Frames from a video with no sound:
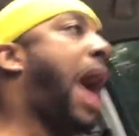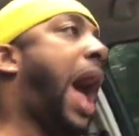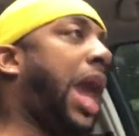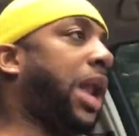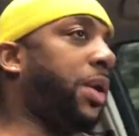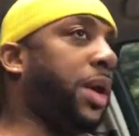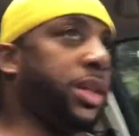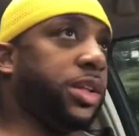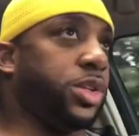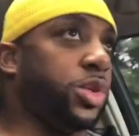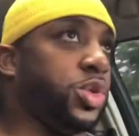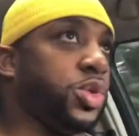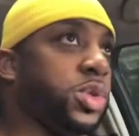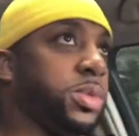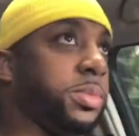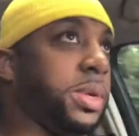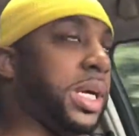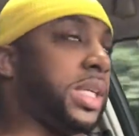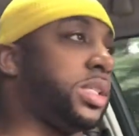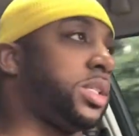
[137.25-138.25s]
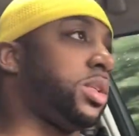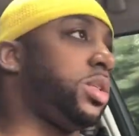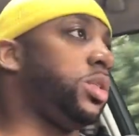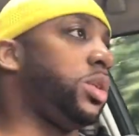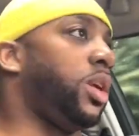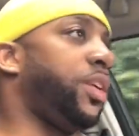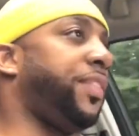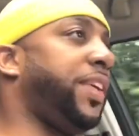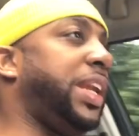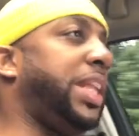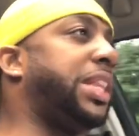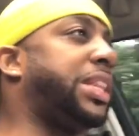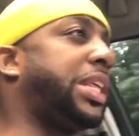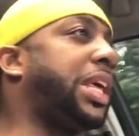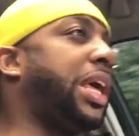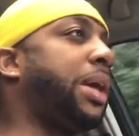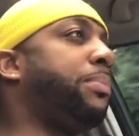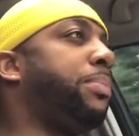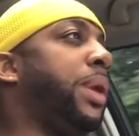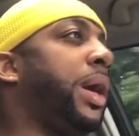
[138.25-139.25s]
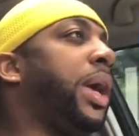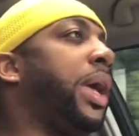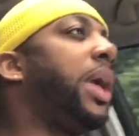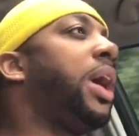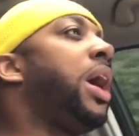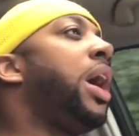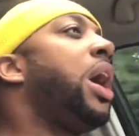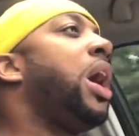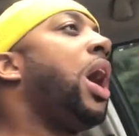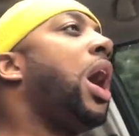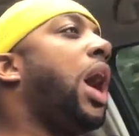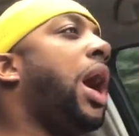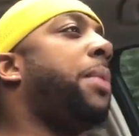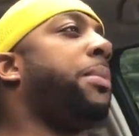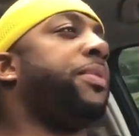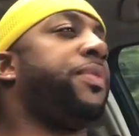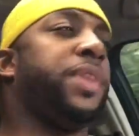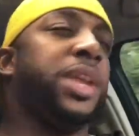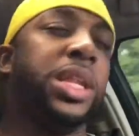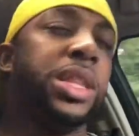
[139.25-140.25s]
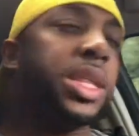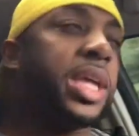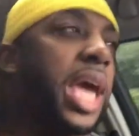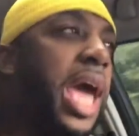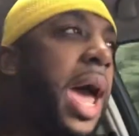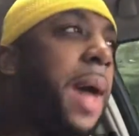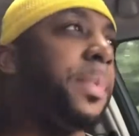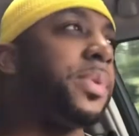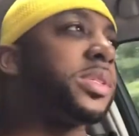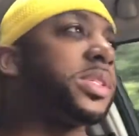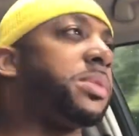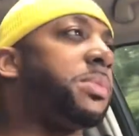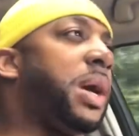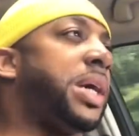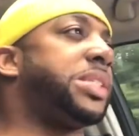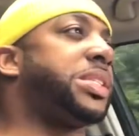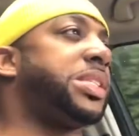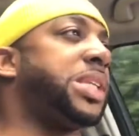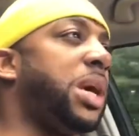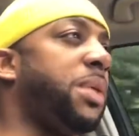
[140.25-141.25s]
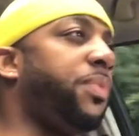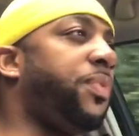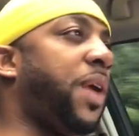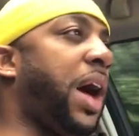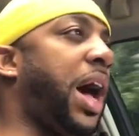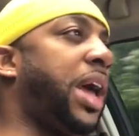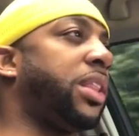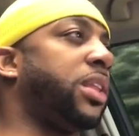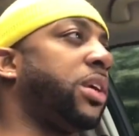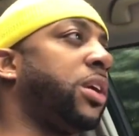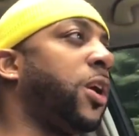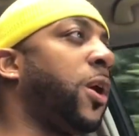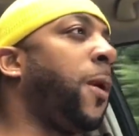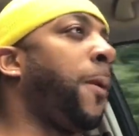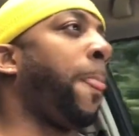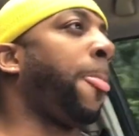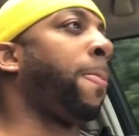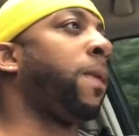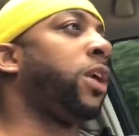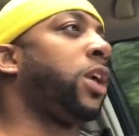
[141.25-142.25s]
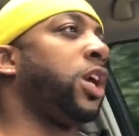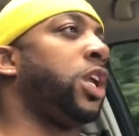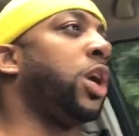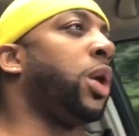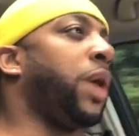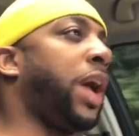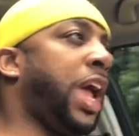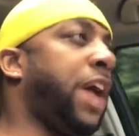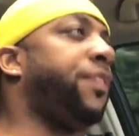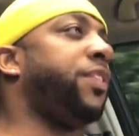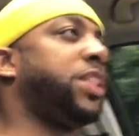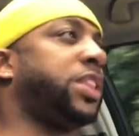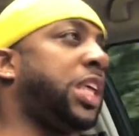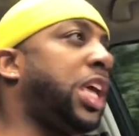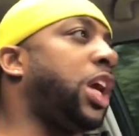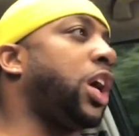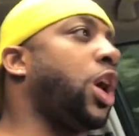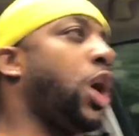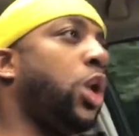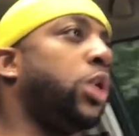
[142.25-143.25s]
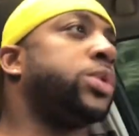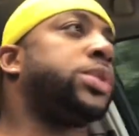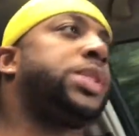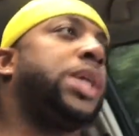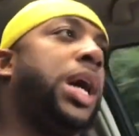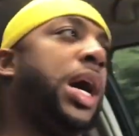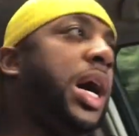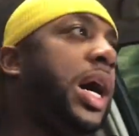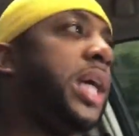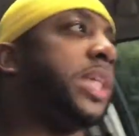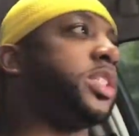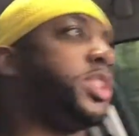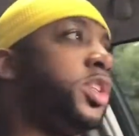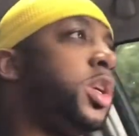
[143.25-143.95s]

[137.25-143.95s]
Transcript: I don't have to do too much, you know, of anything. But if anything happens to my stepfather, you know, everything goes to us.